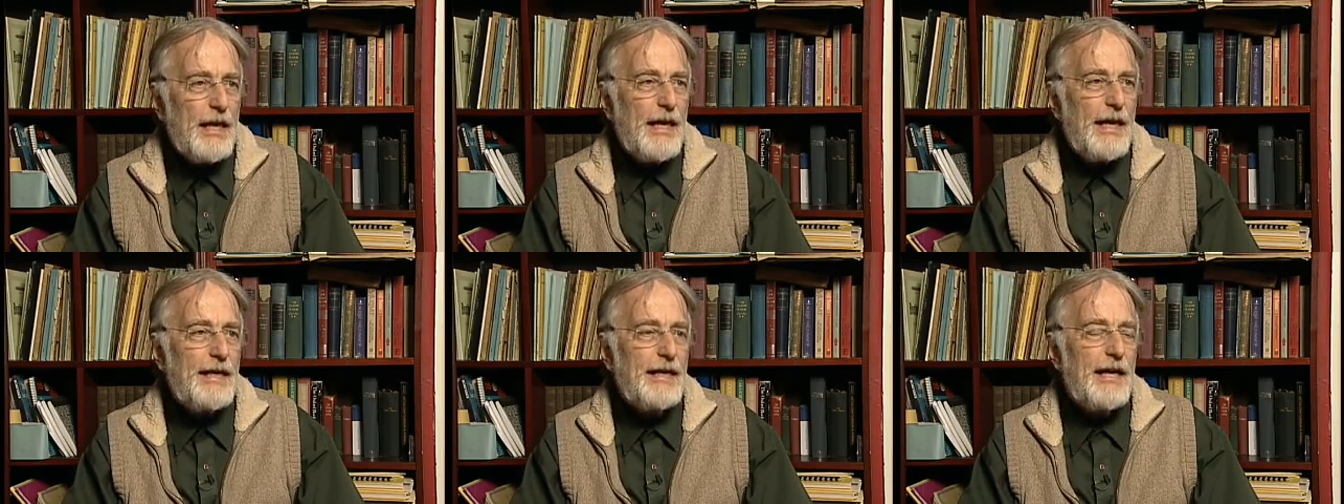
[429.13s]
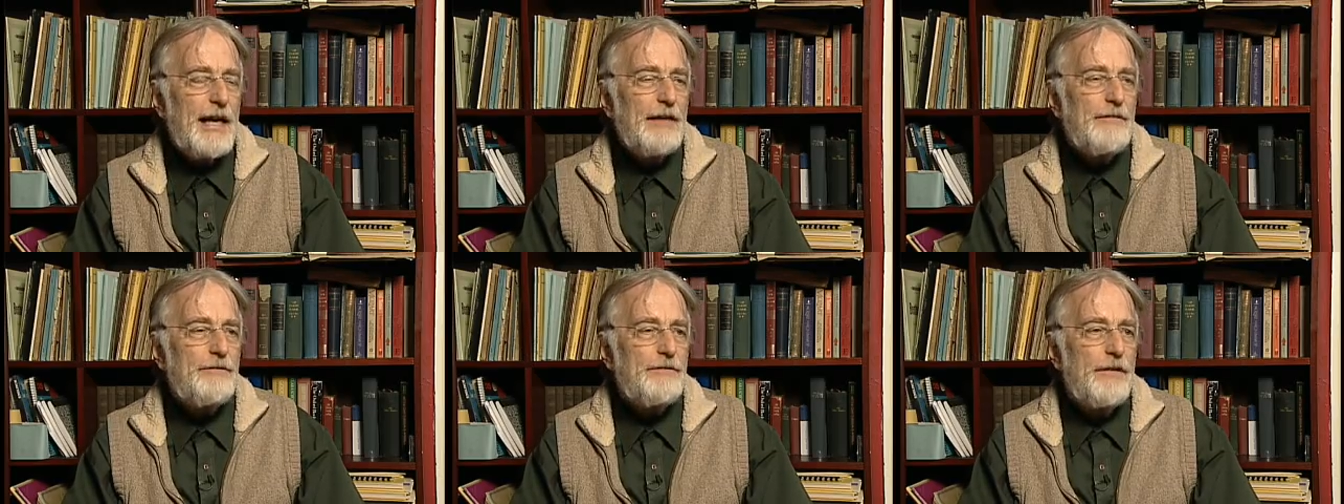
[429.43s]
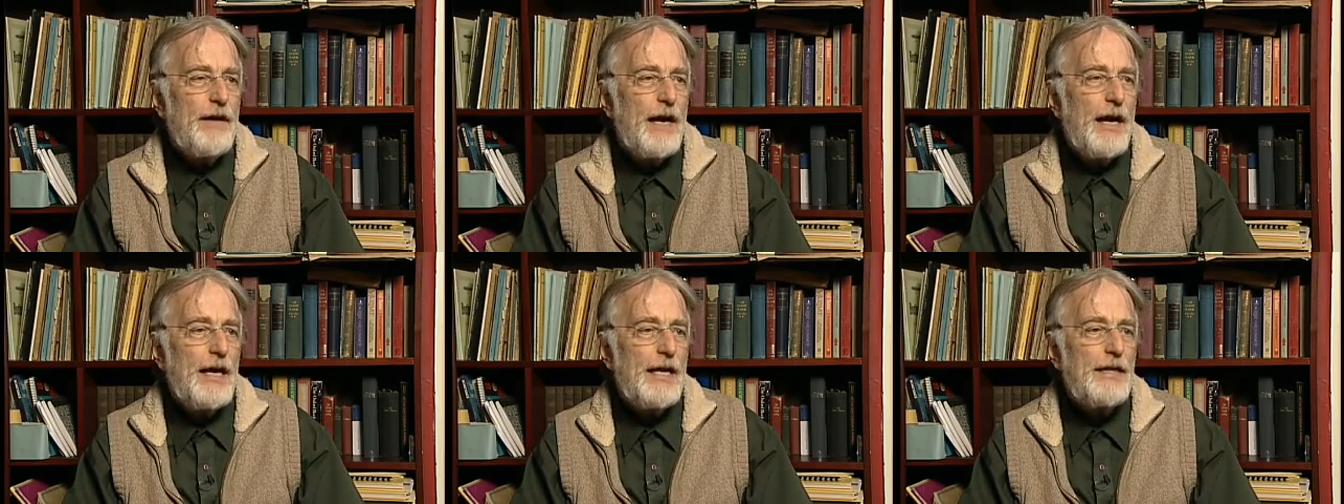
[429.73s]
and I
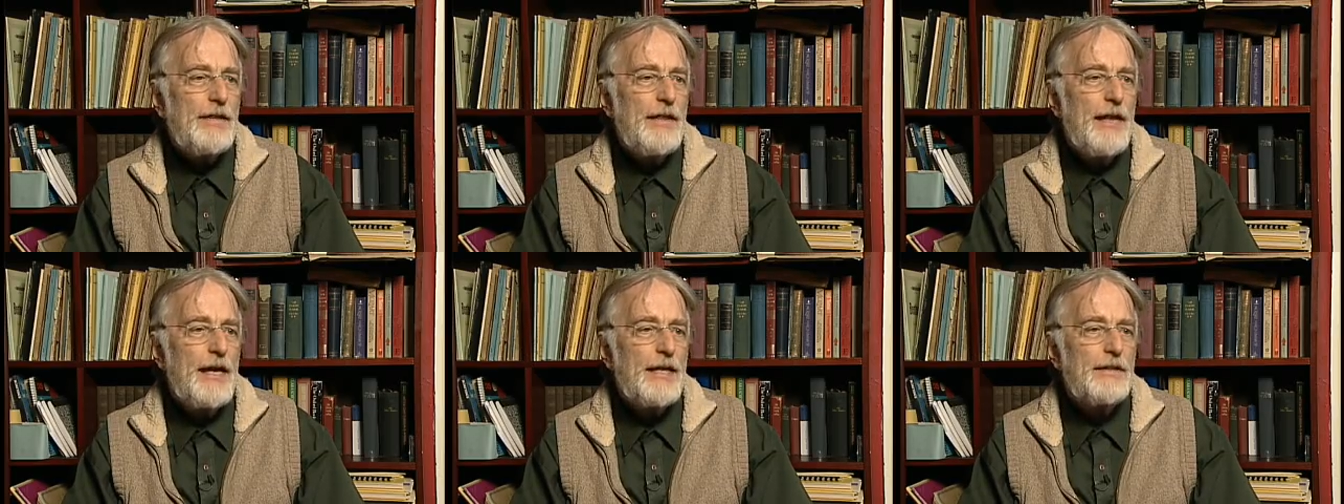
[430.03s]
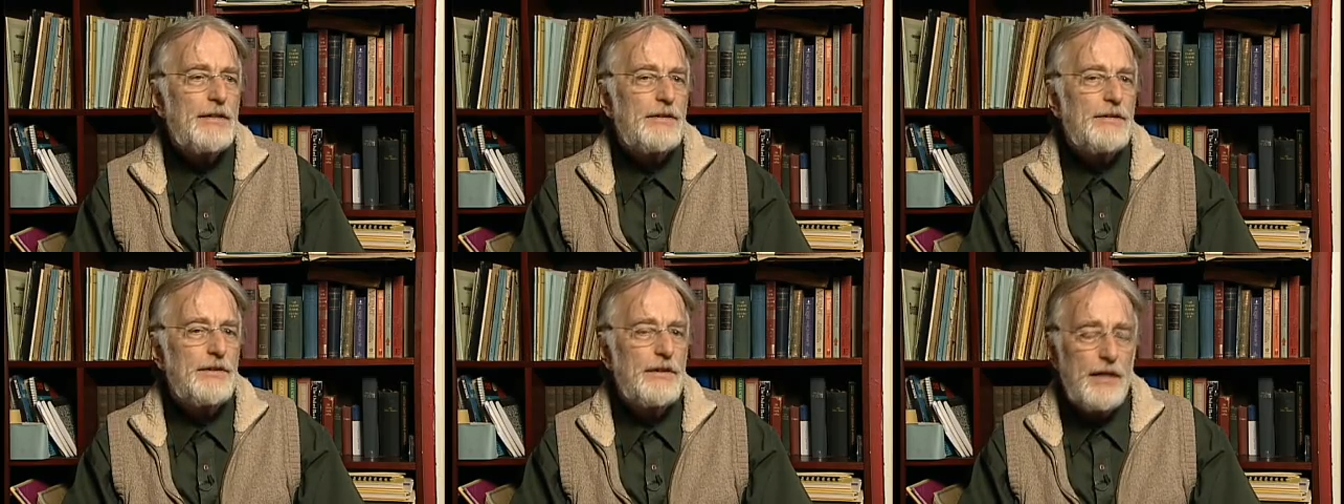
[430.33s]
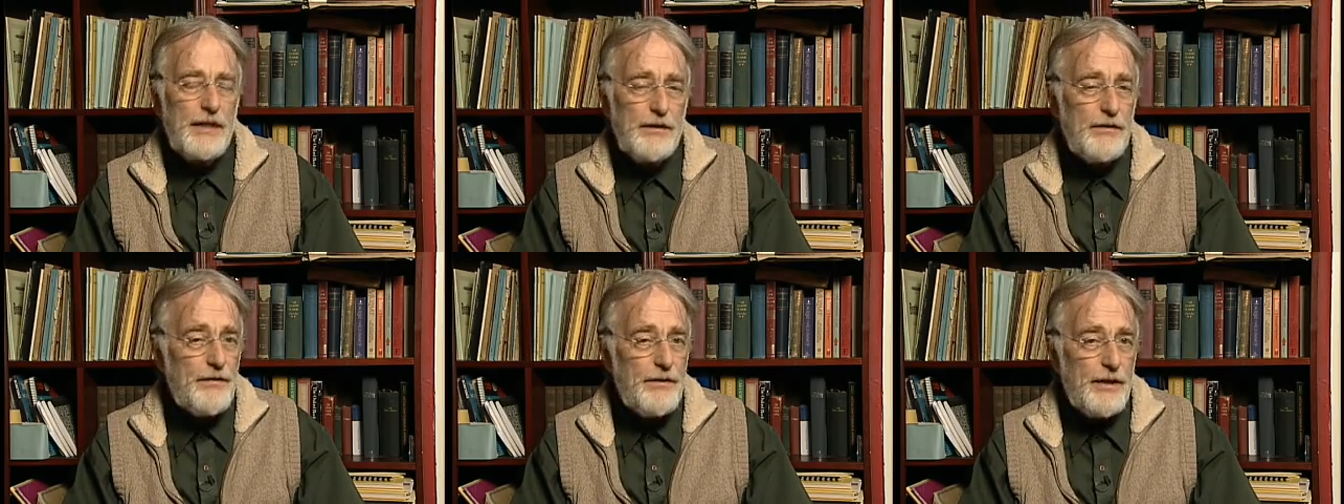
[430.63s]
find that
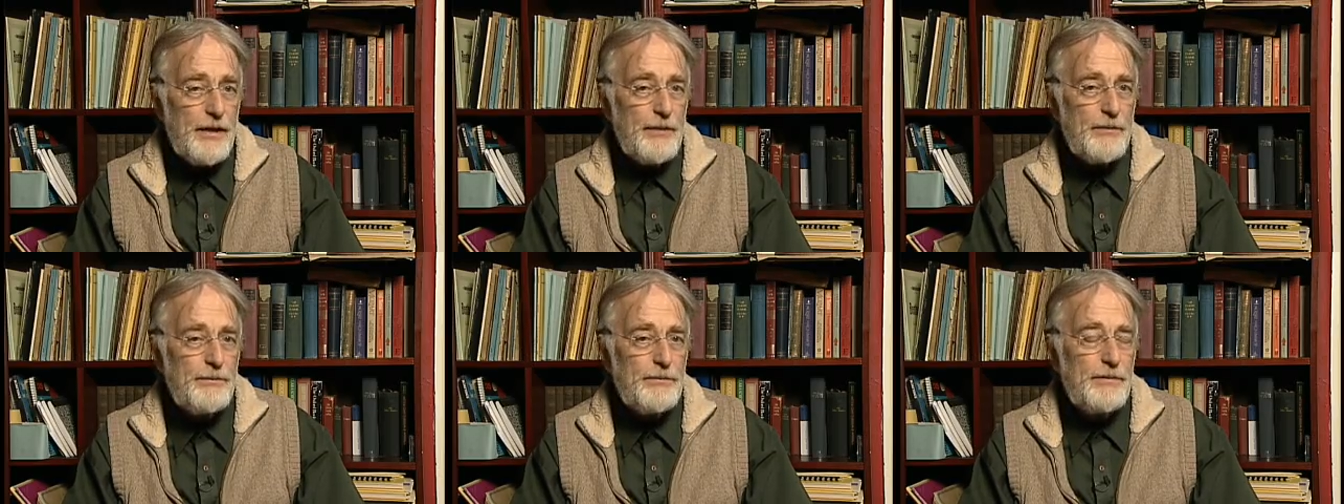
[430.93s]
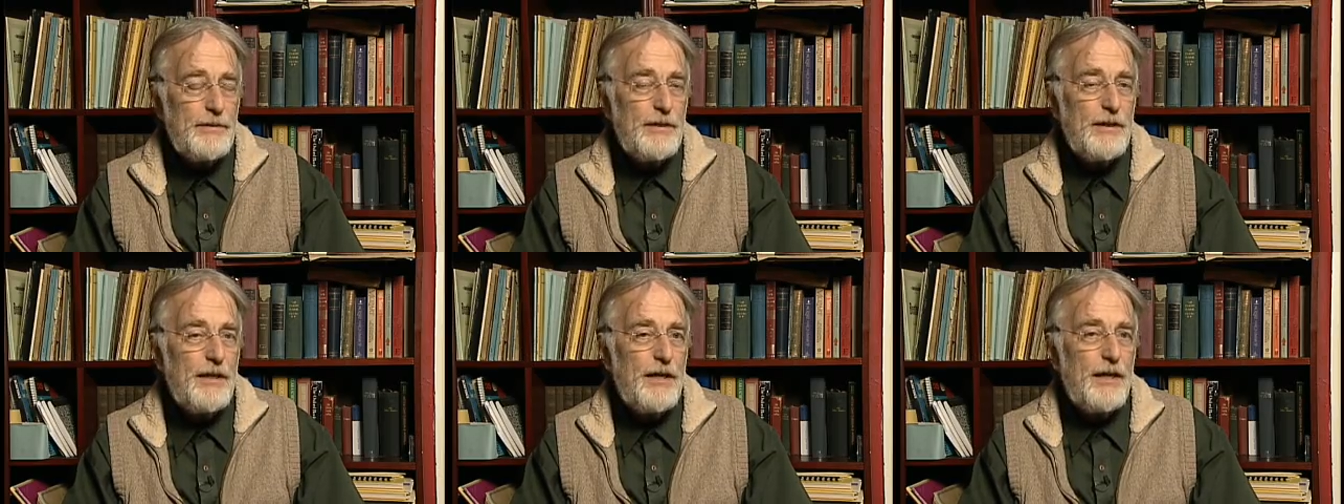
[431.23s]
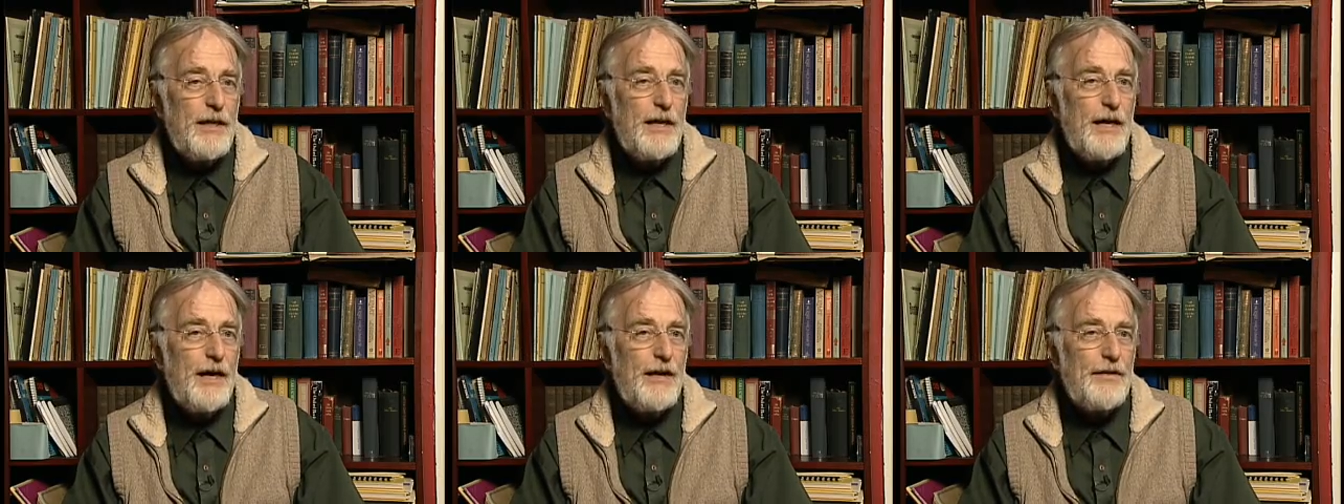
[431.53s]
none of them
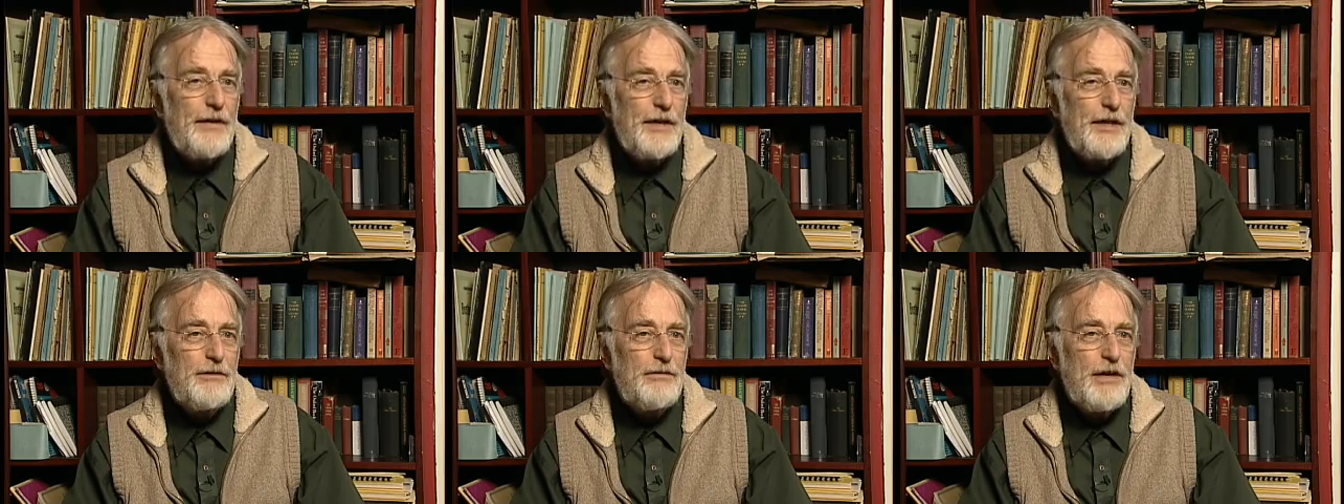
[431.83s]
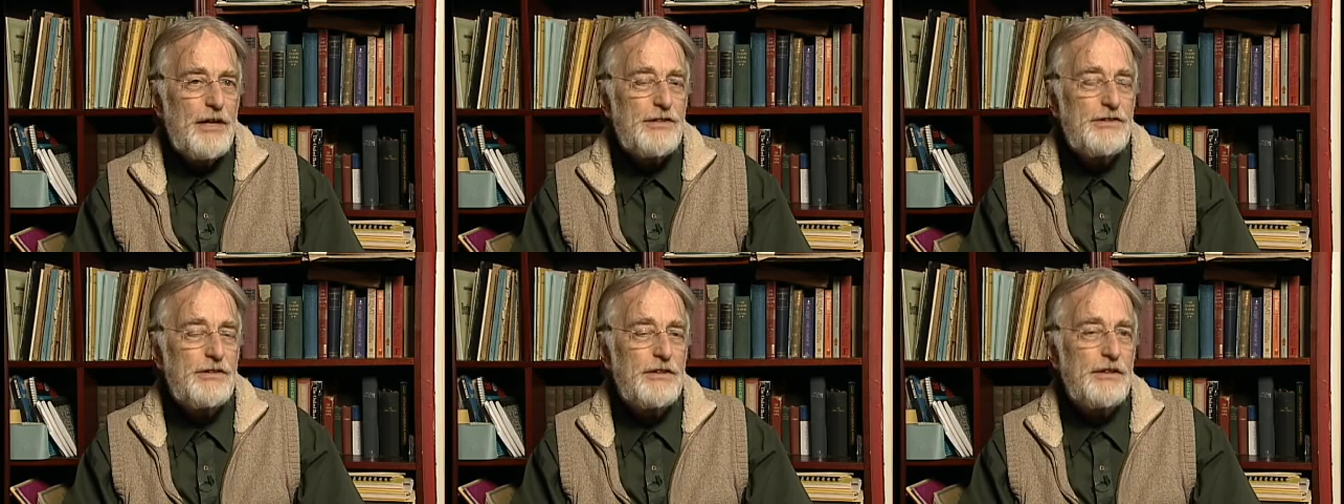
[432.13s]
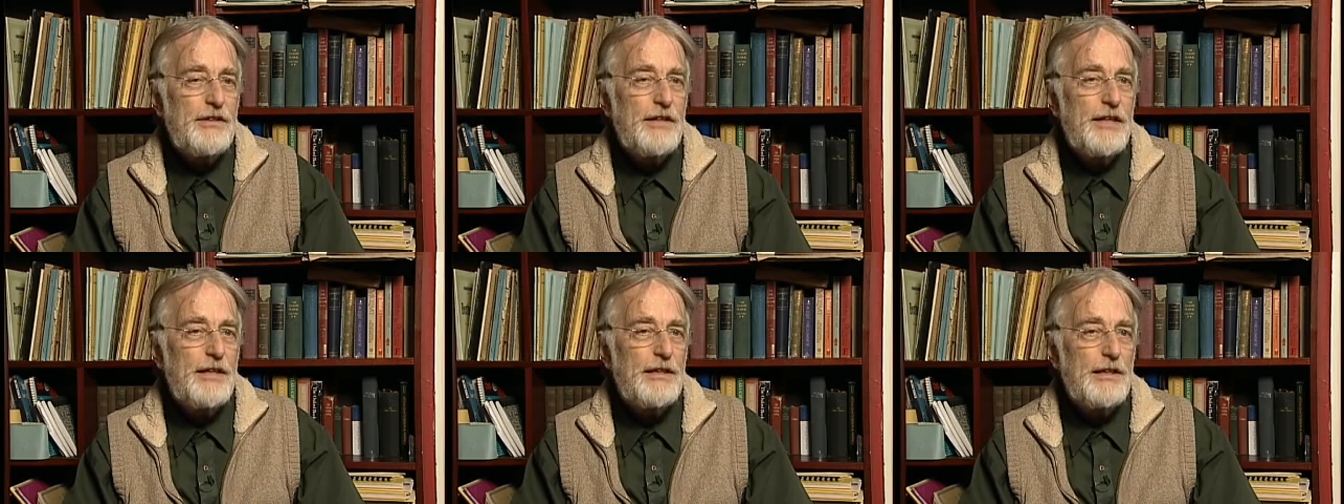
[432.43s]
are
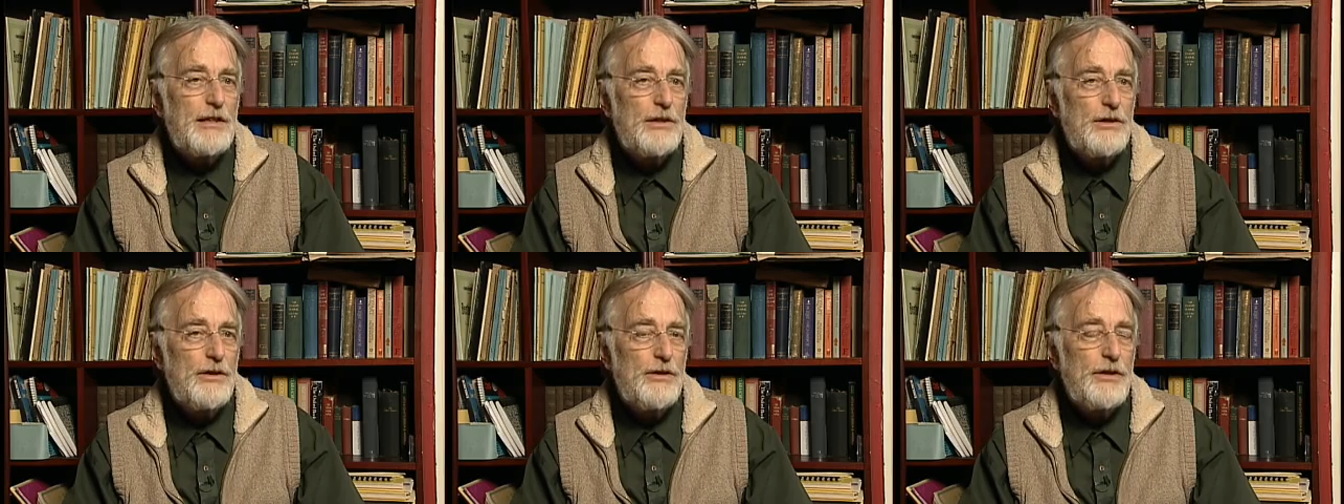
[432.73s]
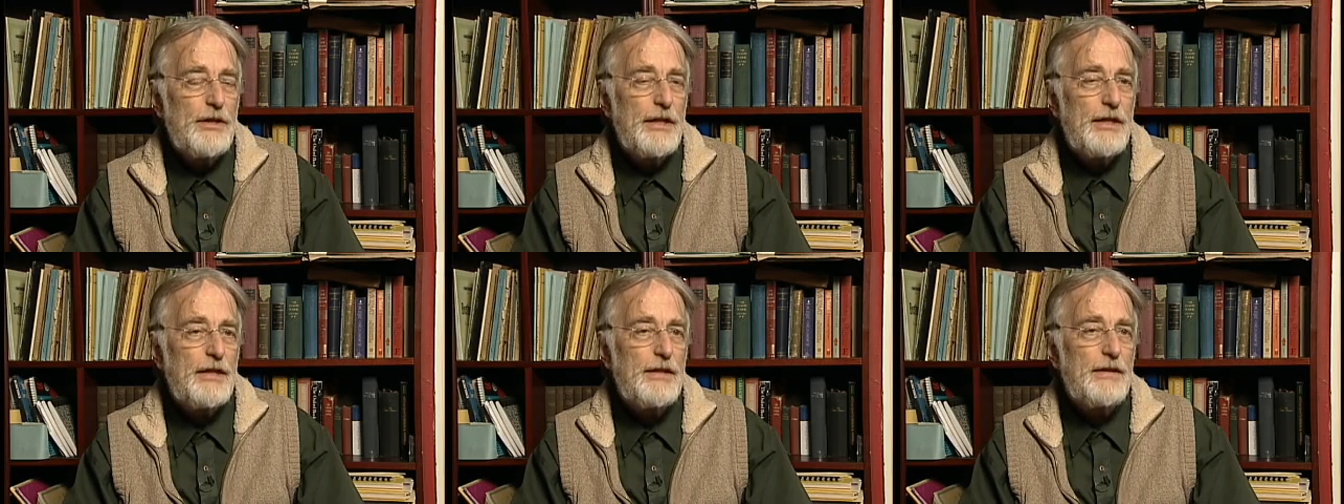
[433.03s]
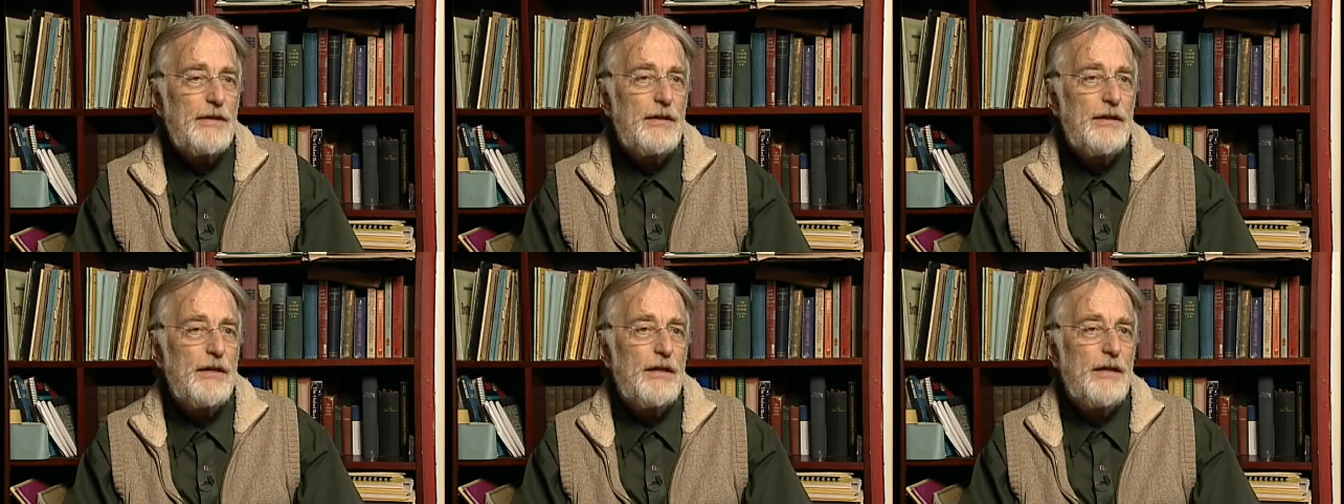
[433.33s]
interested in learning